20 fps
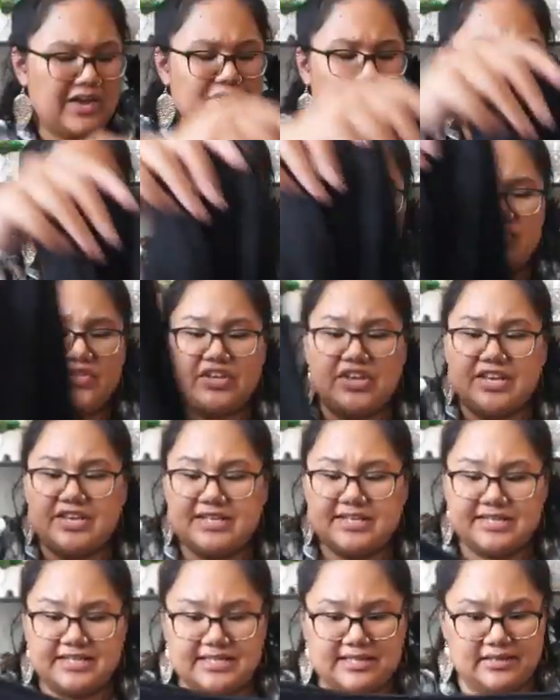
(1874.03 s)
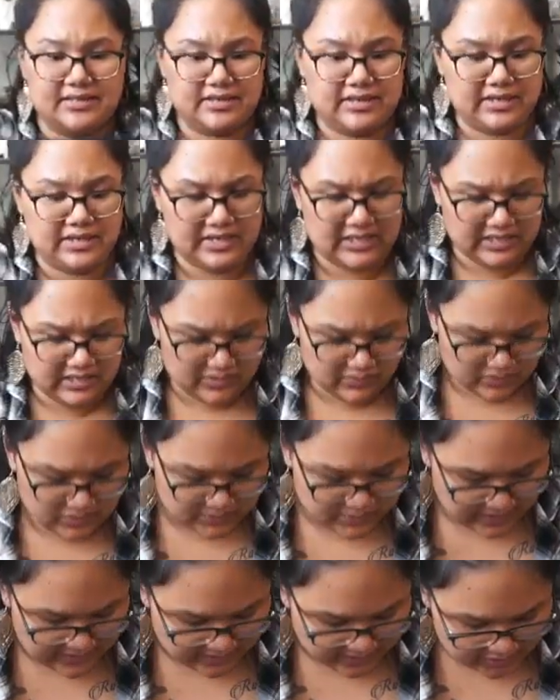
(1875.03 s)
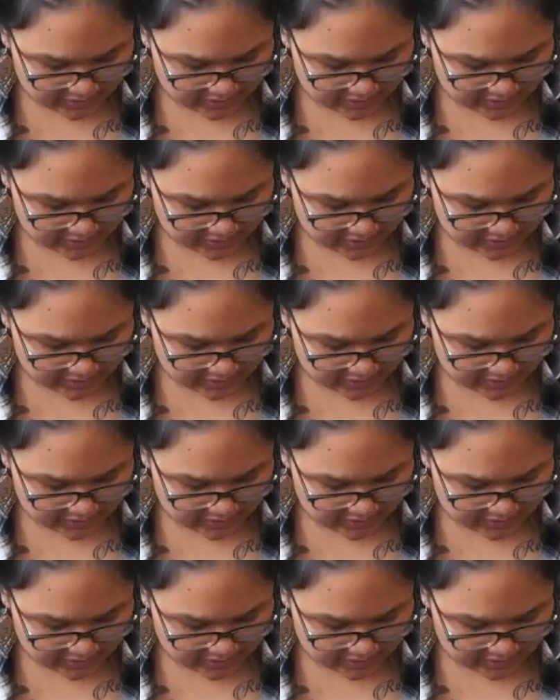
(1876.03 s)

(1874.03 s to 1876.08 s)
I found this was by